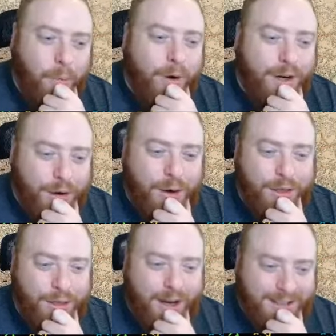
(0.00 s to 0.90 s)
What are your
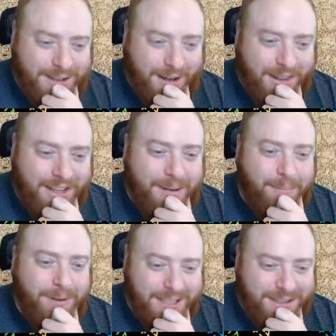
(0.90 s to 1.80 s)
thoughts on the
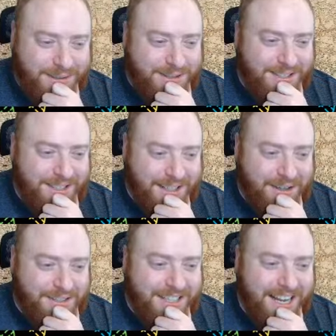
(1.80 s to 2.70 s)
police are
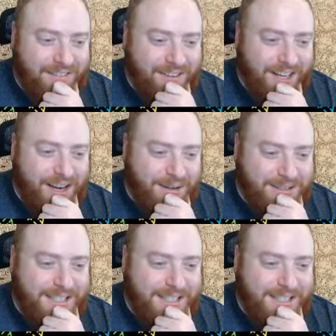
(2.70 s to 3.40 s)
stealing your DNA video?